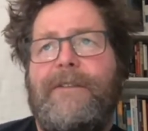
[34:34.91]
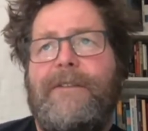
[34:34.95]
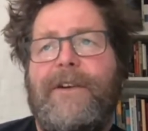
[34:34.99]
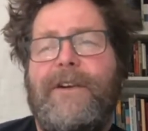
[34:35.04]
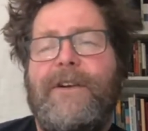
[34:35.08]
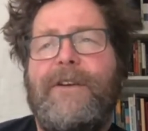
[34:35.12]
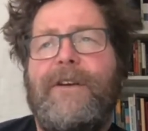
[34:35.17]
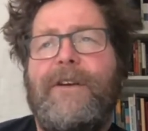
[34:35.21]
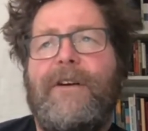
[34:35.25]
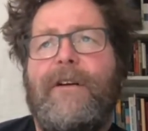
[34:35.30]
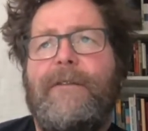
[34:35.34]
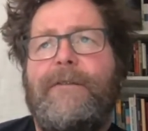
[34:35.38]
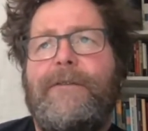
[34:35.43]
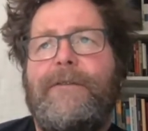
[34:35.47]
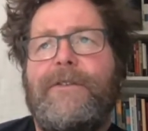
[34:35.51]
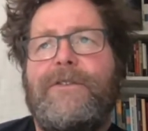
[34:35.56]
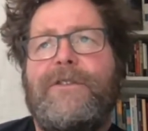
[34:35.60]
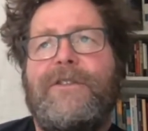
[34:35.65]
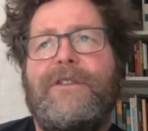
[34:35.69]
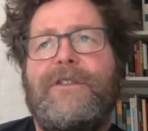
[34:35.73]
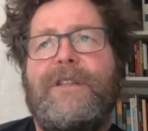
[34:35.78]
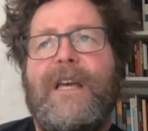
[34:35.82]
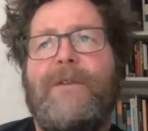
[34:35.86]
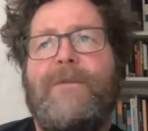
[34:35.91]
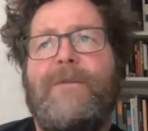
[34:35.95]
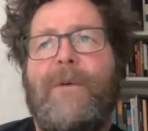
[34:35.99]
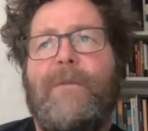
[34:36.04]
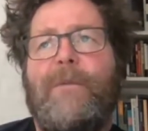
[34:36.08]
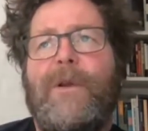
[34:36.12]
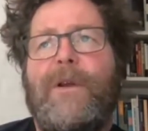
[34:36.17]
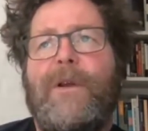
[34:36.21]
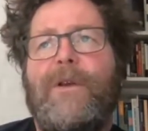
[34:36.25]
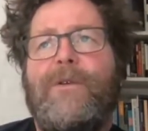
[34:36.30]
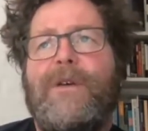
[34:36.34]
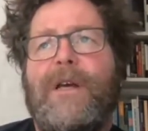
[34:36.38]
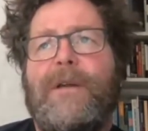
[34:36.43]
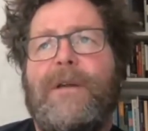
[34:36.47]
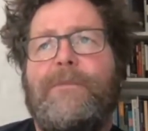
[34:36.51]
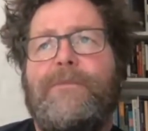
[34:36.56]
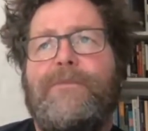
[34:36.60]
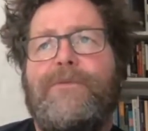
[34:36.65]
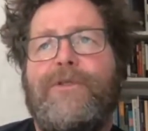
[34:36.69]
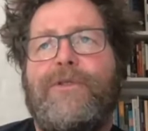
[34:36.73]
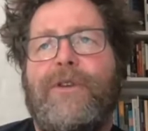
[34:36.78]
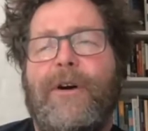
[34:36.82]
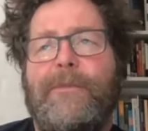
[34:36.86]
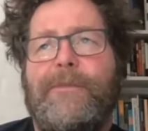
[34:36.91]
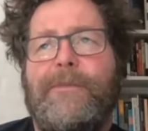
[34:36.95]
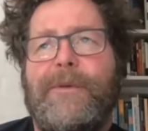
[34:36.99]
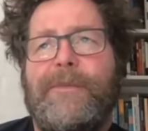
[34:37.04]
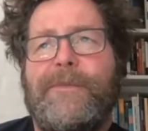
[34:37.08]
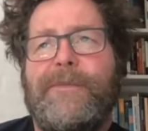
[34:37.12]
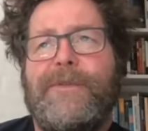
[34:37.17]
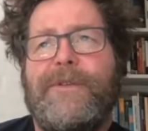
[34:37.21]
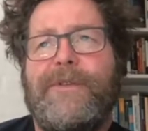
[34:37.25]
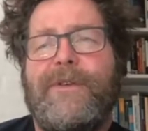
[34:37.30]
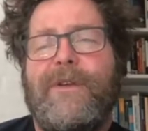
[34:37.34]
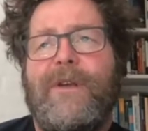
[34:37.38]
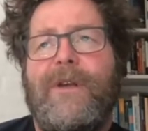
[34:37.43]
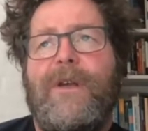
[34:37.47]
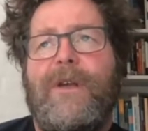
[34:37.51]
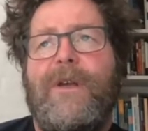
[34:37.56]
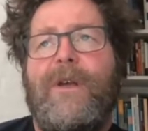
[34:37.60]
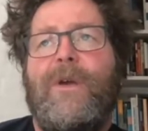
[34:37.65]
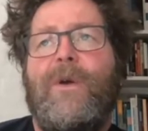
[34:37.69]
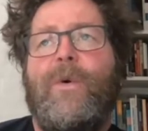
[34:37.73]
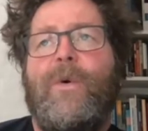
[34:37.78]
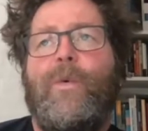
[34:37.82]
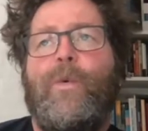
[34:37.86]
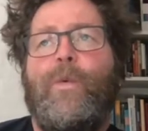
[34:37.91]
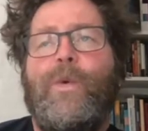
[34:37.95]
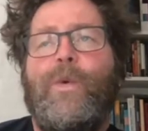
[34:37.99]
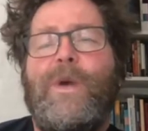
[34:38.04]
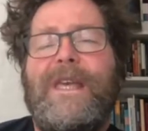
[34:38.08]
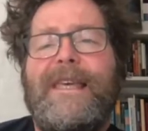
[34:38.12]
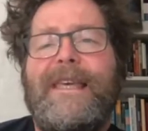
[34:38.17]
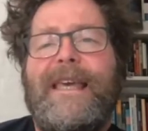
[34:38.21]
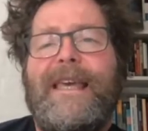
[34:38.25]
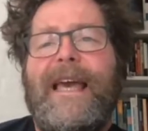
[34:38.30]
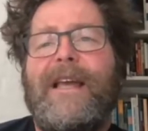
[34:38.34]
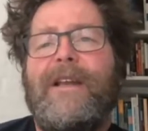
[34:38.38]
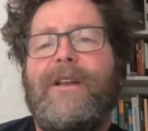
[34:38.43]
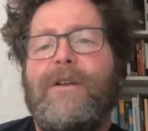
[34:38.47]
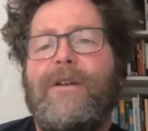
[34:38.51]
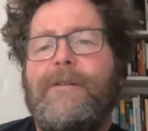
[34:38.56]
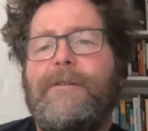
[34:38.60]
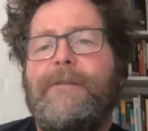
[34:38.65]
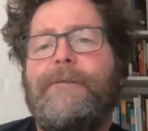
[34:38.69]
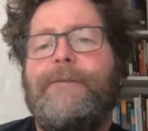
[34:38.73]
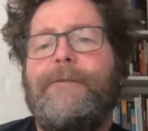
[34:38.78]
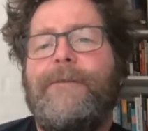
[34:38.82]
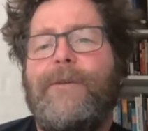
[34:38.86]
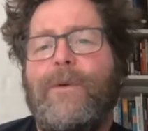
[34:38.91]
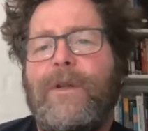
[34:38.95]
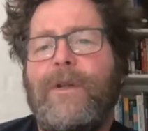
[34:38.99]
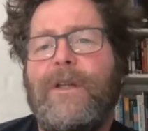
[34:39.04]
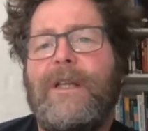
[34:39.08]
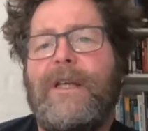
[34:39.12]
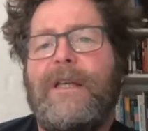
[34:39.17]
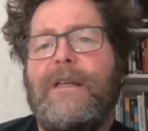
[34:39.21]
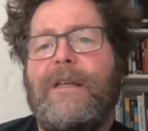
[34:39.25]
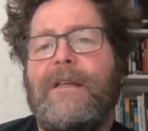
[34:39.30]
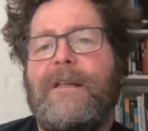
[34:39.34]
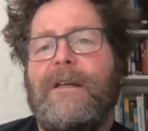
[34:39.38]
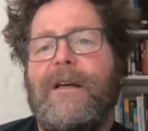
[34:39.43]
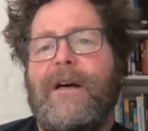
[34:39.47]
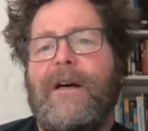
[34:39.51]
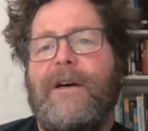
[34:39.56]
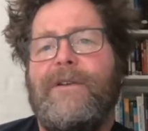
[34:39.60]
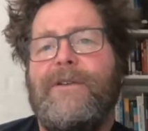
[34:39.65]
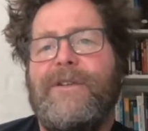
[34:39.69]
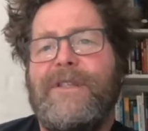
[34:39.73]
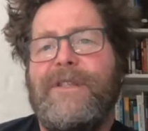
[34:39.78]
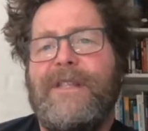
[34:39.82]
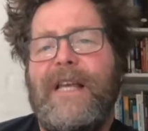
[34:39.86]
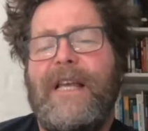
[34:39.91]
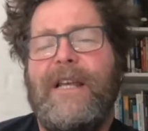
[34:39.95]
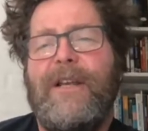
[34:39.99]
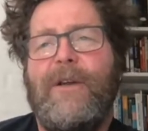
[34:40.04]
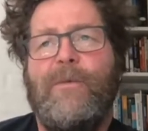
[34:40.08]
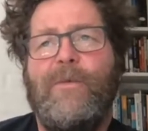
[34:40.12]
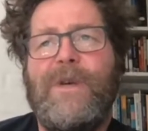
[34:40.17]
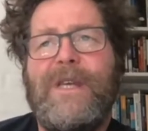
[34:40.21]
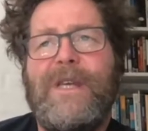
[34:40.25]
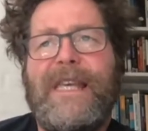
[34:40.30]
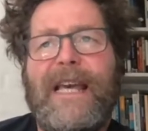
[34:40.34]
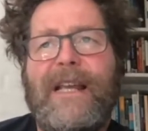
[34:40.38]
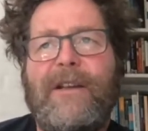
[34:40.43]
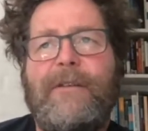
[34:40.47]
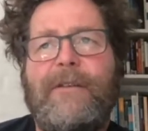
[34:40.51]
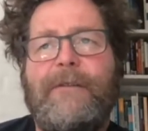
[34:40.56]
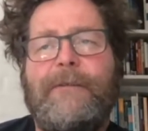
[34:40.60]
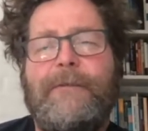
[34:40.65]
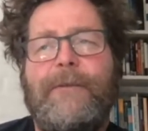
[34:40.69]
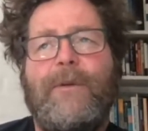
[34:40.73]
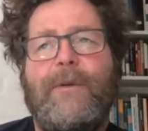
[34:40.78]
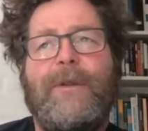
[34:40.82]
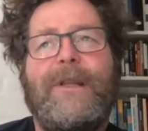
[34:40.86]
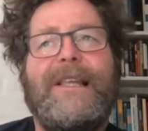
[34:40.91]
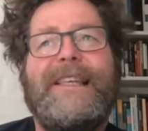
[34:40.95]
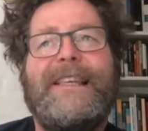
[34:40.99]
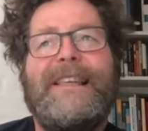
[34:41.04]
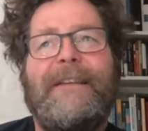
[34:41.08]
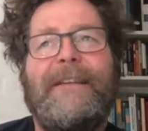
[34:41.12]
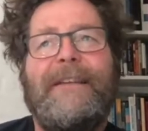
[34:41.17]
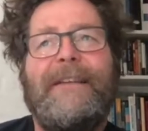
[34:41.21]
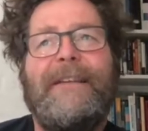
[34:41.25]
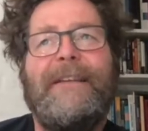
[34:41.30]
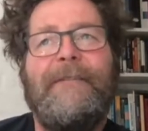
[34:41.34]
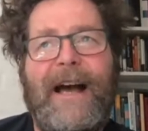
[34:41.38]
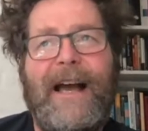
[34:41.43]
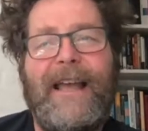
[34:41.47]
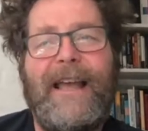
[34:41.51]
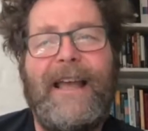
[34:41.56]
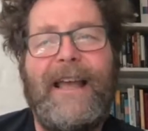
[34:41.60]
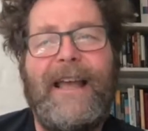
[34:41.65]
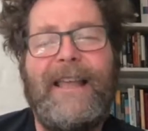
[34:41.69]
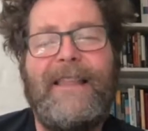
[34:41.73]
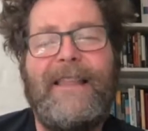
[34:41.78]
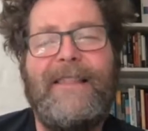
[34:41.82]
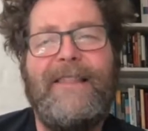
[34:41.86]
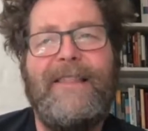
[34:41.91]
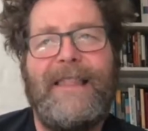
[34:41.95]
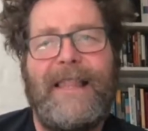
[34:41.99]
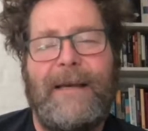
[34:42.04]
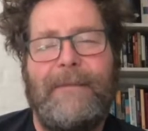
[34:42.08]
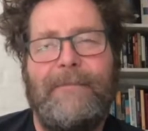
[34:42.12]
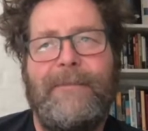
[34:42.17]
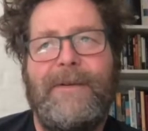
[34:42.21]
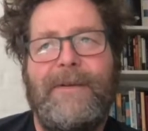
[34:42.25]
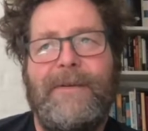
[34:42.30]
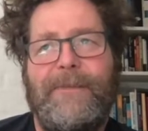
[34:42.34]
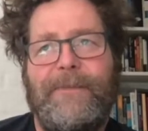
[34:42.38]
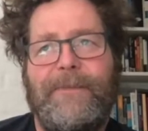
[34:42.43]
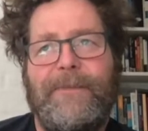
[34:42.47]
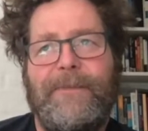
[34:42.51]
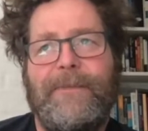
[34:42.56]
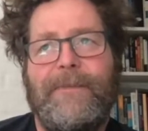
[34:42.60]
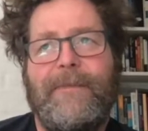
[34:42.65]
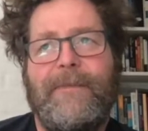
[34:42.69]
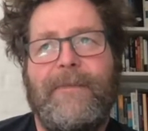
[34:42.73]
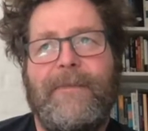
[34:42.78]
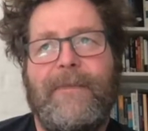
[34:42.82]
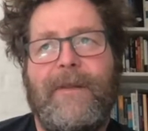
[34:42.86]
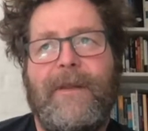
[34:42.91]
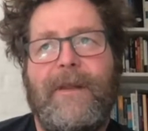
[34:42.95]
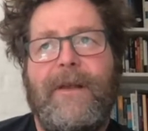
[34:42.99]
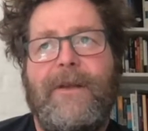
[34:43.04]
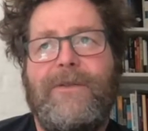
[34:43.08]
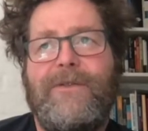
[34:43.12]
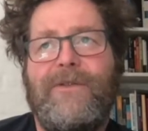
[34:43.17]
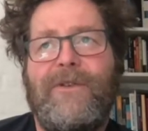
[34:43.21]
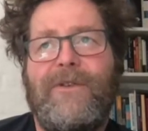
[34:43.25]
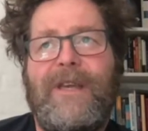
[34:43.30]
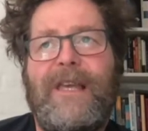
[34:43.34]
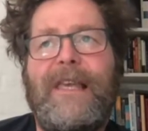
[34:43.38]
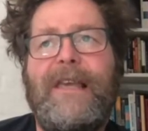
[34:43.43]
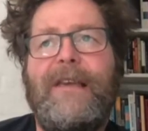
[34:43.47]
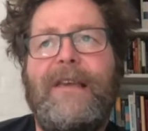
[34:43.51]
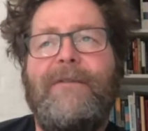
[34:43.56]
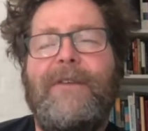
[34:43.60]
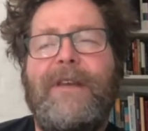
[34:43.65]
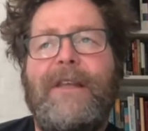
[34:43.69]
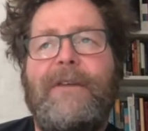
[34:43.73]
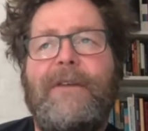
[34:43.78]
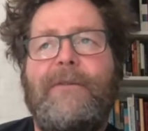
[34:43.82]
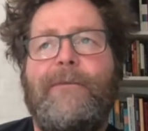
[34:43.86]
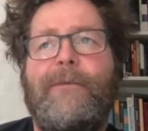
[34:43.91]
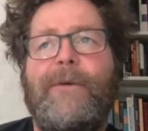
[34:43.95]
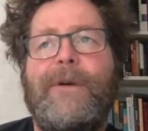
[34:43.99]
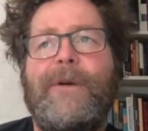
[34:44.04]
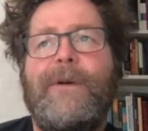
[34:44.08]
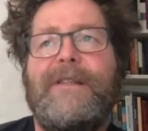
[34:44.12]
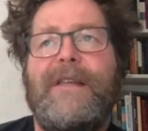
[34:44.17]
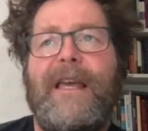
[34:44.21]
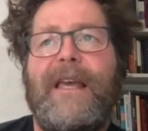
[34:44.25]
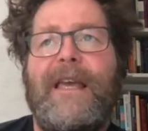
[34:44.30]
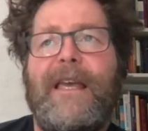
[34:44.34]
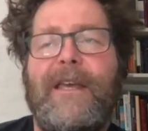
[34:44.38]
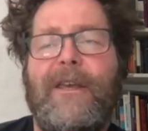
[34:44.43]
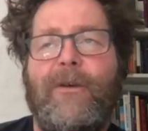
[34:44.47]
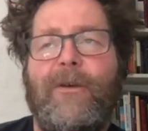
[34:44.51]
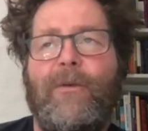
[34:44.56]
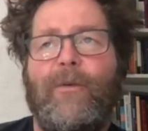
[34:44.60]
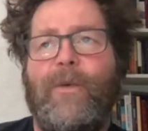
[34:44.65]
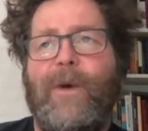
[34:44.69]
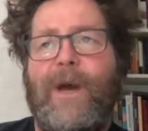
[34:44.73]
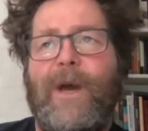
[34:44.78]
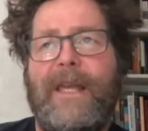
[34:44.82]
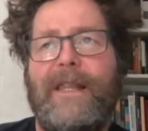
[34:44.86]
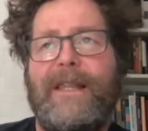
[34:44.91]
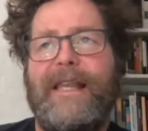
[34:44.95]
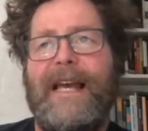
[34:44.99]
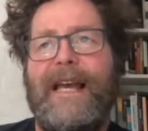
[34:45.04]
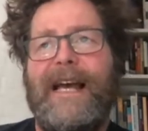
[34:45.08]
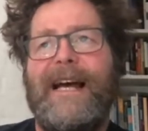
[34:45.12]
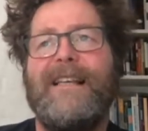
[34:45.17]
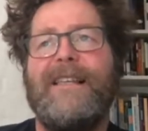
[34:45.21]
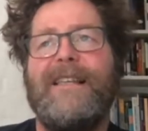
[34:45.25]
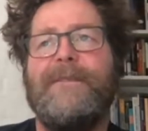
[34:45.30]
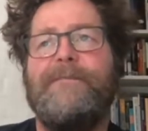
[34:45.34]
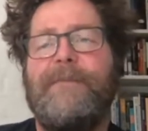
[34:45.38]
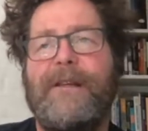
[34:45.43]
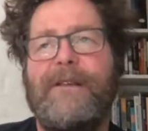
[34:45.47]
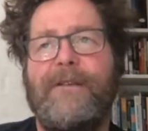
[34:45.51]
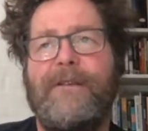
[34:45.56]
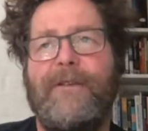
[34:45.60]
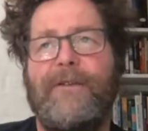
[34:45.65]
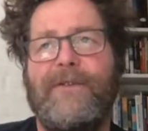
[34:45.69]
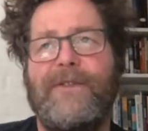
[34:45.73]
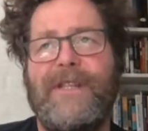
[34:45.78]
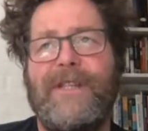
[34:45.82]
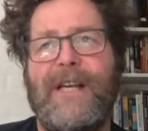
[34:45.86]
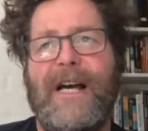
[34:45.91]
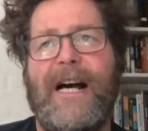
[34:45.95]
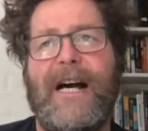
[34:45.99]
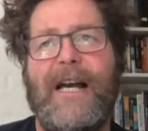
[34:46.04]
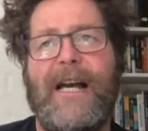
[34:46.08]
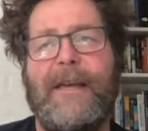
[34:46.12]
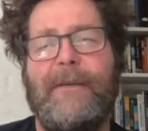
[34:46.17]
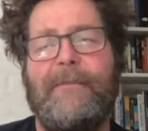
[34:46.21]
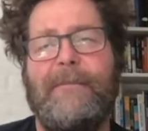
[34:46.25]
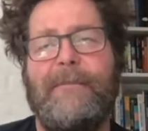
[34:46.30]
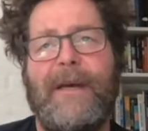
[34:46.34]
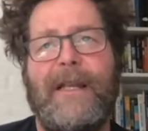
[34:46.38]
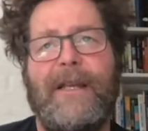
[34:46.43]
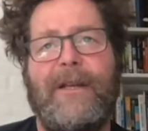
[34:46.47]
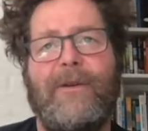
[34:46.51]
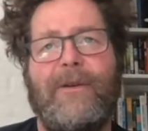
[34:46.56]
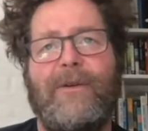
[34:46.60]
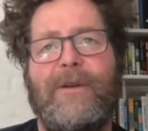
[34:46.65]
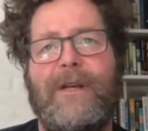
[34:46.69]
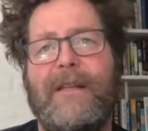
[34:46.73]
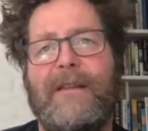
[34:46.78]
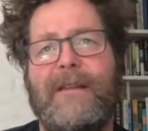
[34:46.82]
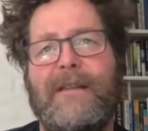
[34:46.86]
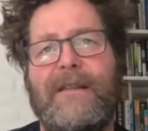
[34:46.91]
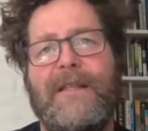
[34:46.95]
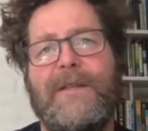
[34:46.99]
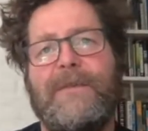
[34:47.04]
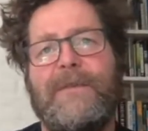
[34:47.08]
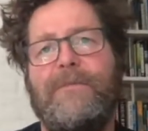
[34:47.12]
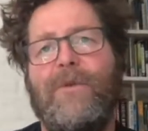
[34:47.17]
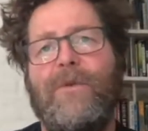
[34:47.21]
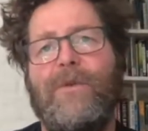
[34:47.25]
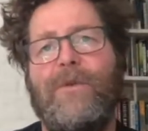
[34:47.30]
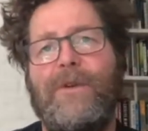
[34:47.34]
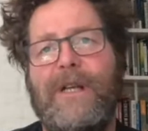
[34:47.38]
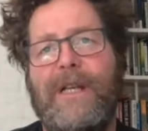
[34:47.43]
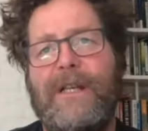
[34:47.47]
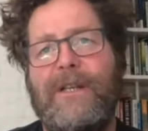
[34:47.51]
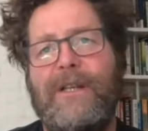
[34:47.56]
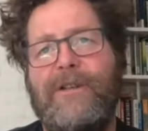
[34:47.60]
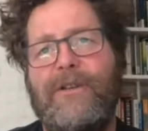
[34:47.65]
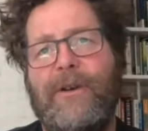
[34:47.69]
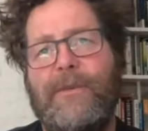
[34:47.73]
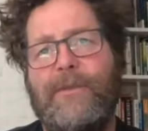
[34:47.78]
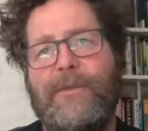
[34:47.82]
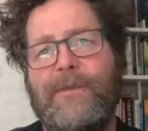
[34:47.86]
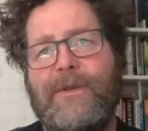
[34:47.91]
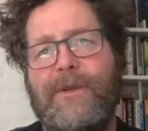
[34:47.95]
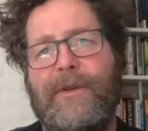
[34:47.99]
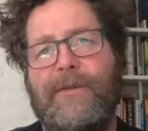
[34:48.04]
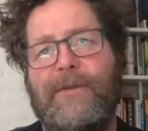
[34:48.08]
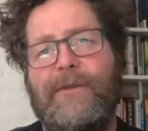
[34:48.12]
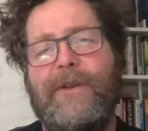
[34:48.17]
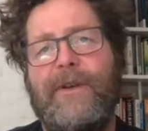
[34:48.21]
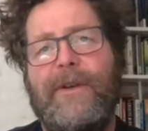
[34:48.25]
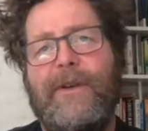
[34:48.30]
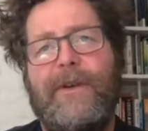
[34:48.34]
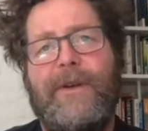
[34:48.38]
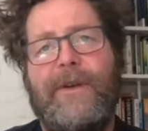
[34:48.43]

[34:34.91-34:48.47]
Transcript: Very often today, when we look at problems, we cannot fully understand them. We cannot fully define them. So even if we take away the aspect of time and look at this more in terms of